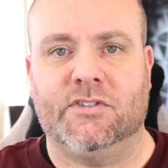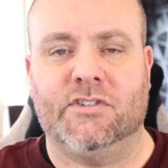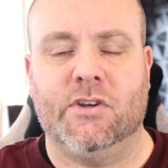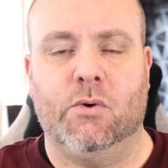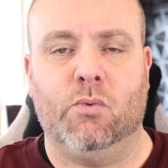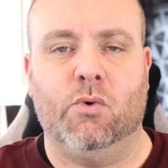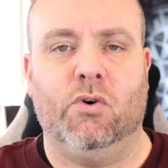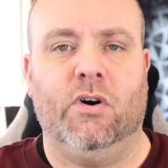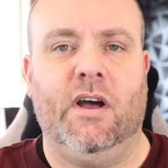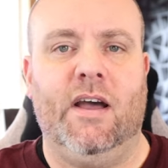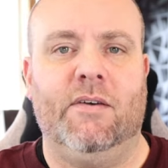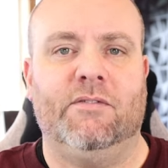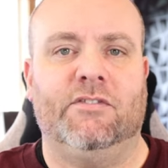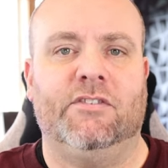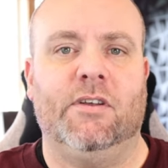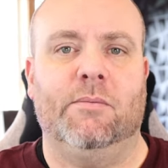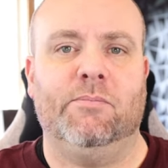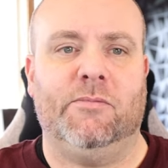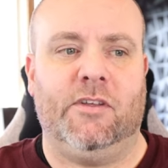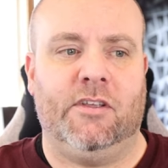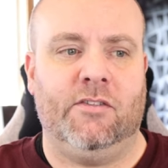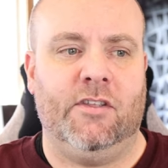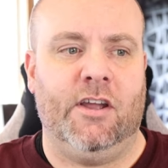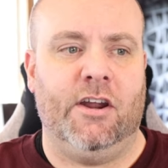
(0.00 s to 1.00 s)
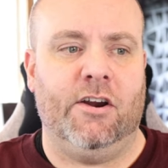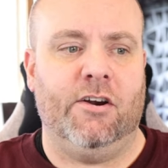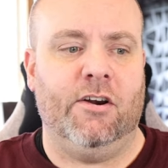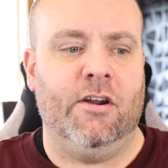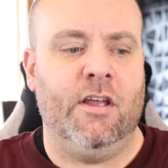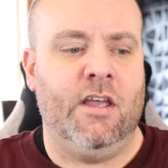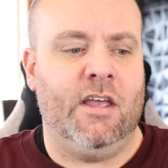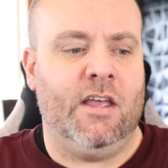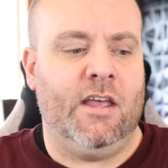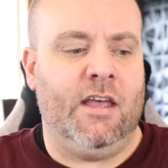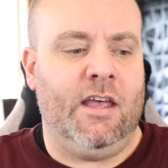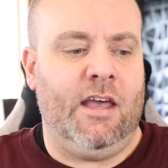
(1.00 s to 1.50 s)
So we'll have something
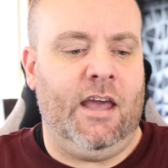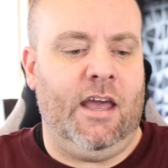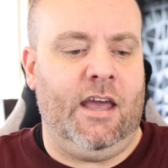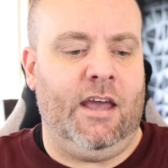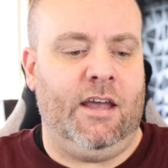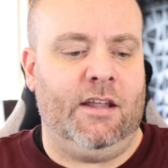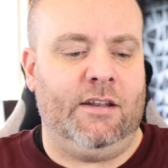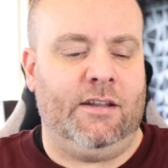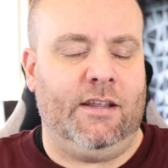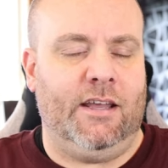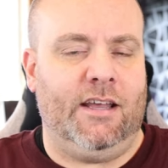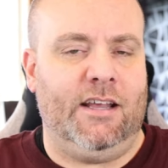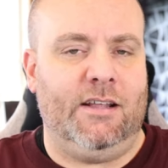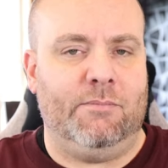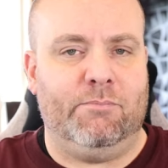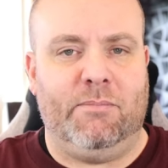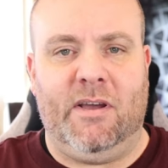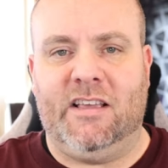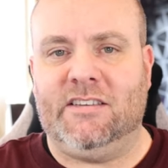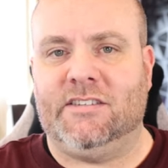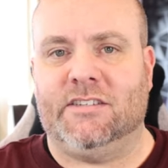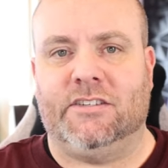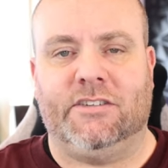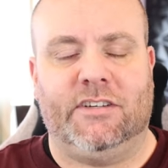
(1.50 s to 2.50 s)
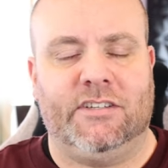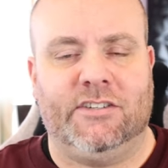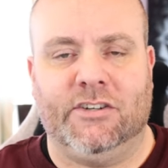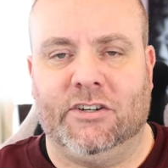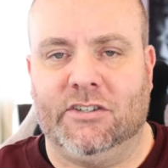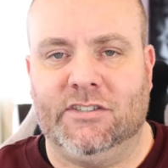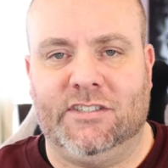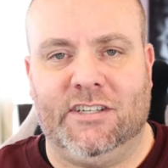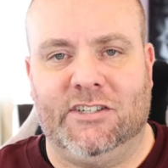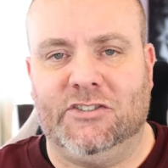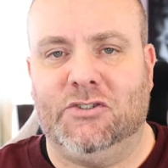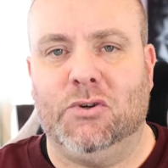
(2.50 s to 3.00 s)
there and it basically
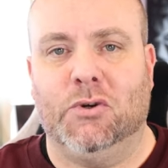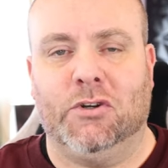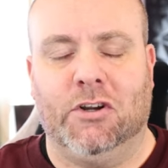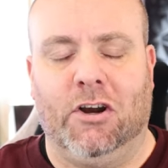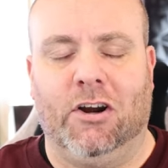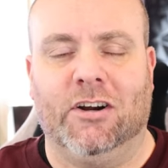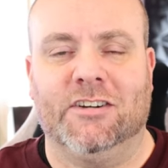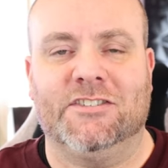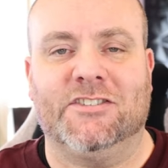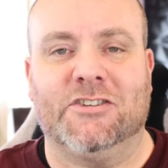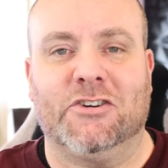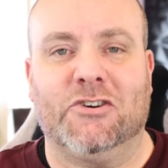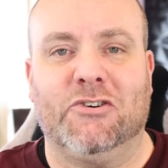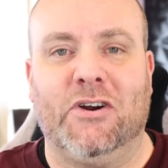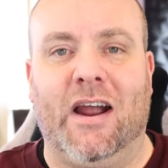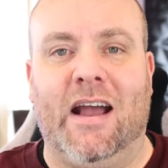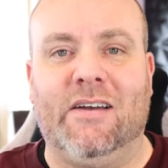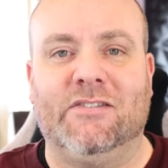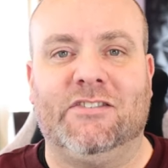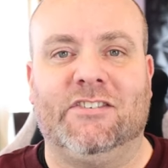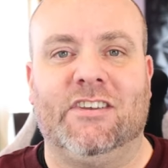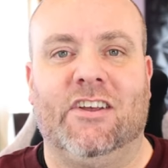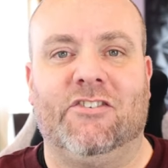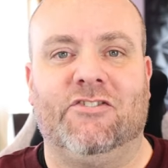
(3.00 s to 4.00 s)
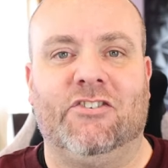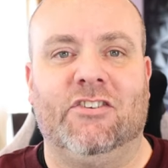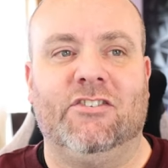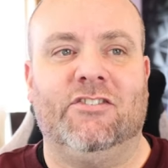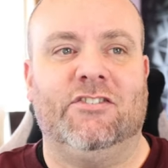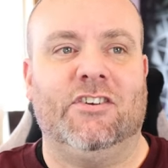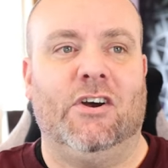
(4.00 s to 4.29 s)
turns into an arts and crafts session.